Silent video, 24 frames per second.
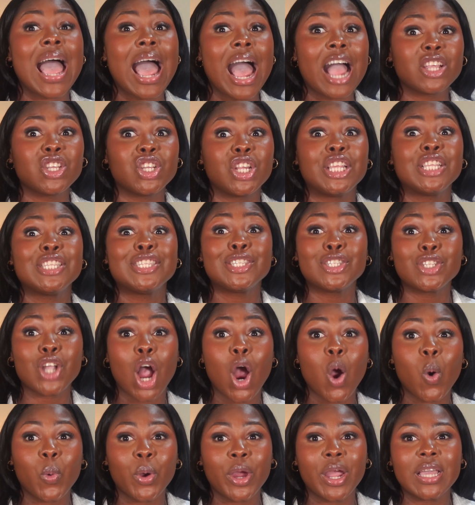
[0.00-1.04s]
actually
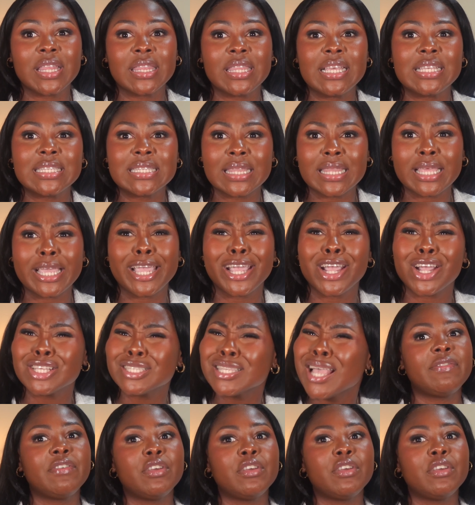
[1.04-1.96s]
start wearing these layers.